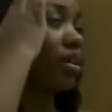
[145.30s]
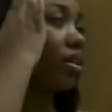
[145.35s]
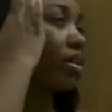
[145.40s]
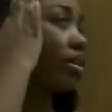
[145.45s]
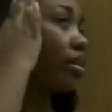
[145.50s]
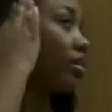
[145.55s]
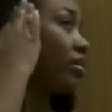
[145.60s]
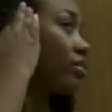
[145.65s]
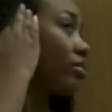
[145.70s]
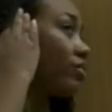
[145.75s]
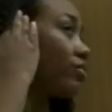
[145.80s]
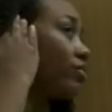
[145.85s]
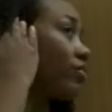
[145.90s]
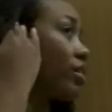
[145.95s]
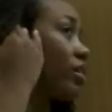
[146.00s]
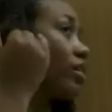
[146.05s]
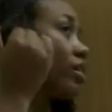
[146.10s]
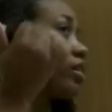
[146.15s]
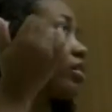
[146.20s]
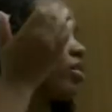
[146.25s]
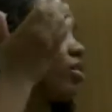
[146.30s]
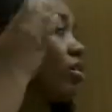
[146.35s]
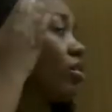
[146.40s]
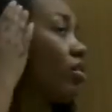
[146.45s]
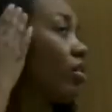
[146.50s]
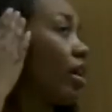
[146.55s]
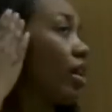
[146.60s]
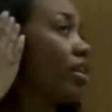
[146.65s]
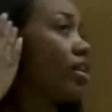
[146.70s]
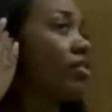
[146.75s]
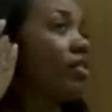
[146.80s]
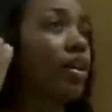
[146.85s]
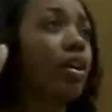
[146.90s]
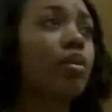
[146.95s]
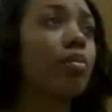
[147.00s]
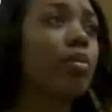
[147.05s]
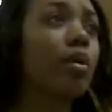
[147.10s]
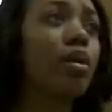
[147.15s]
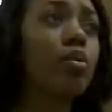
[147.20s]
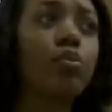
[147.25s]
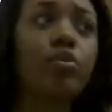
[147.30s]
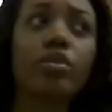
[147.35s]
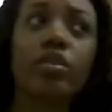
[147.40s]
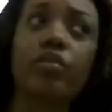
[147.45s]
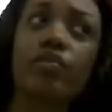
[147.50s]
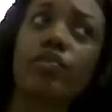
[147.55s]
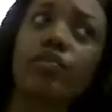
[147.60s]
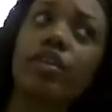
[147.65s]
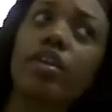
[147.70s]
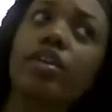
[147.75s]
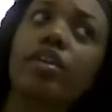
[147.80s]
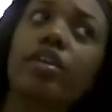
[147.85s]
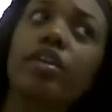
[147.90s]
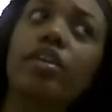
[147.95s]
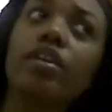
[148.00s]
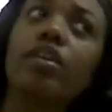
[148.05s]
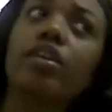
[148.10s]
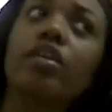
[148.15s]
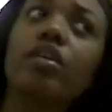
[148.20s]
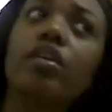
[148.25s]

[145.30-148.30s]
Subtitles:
It doesn't flake at all. I never had a problem with it flaking.